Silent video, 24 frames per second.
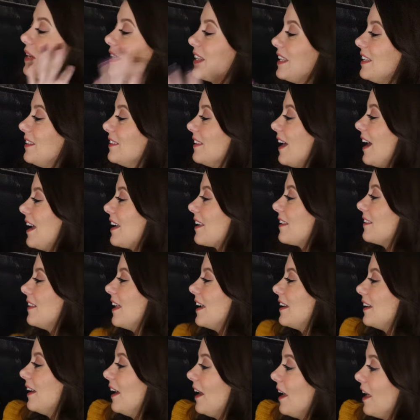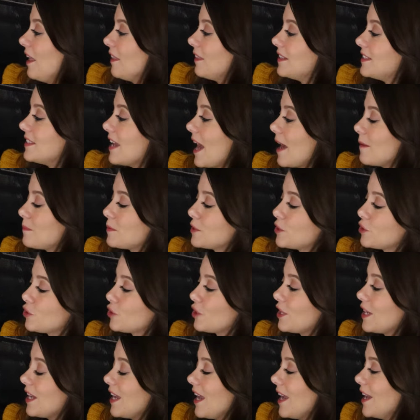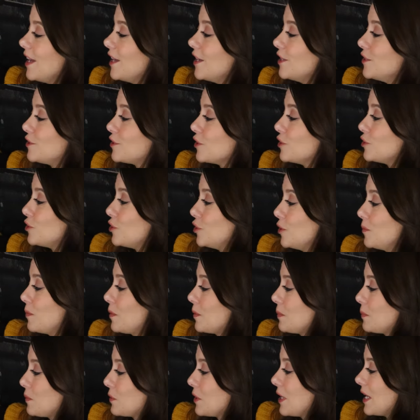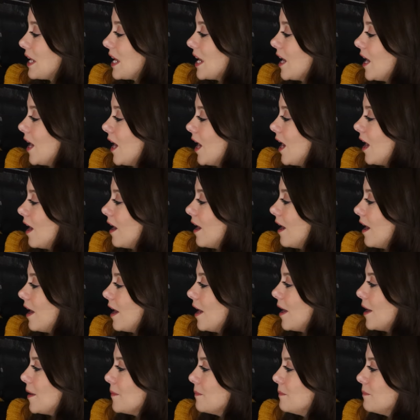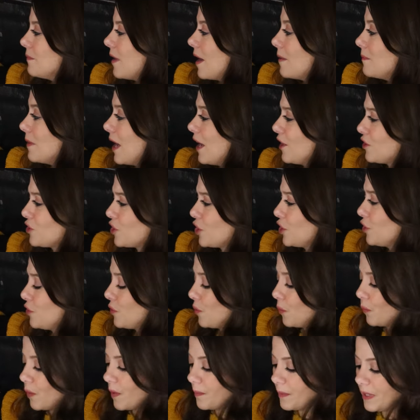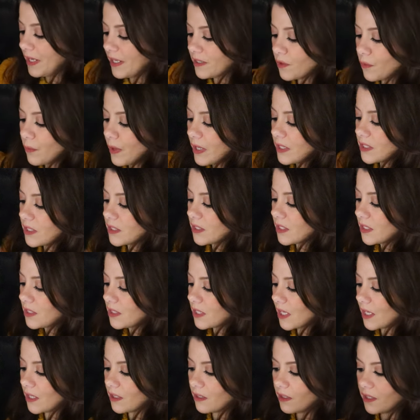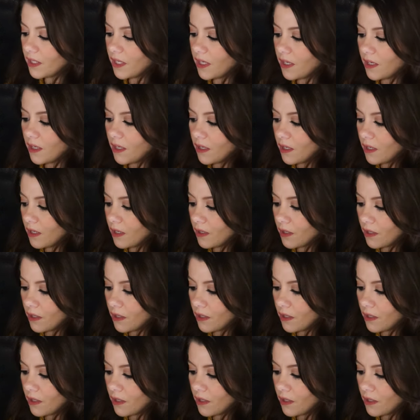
I really like. Like, the tapestry is super pretty. I'm not sure who the woman is. Oh, wait, does it say it on here?